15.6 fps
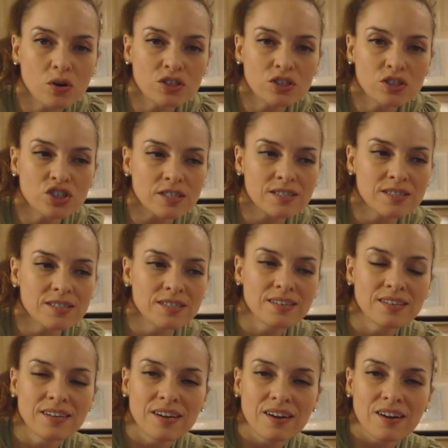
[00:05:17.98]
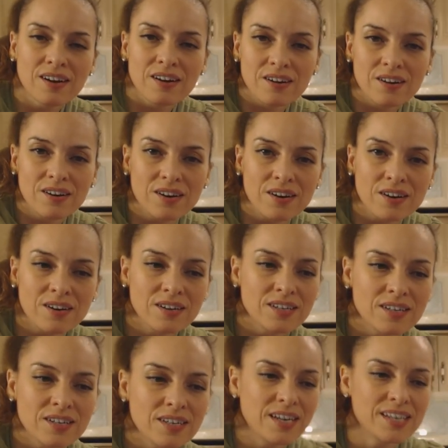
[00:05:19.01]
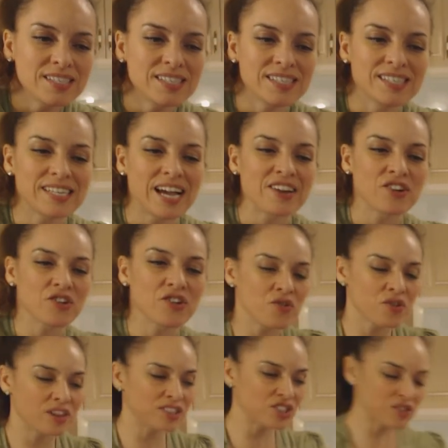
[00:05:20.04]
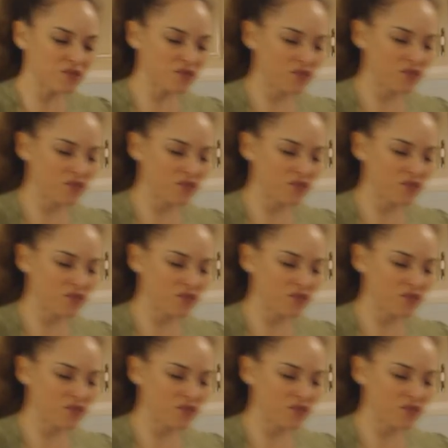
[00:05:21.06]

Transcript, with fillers: Gorgeous. Oh, nice and tender. You can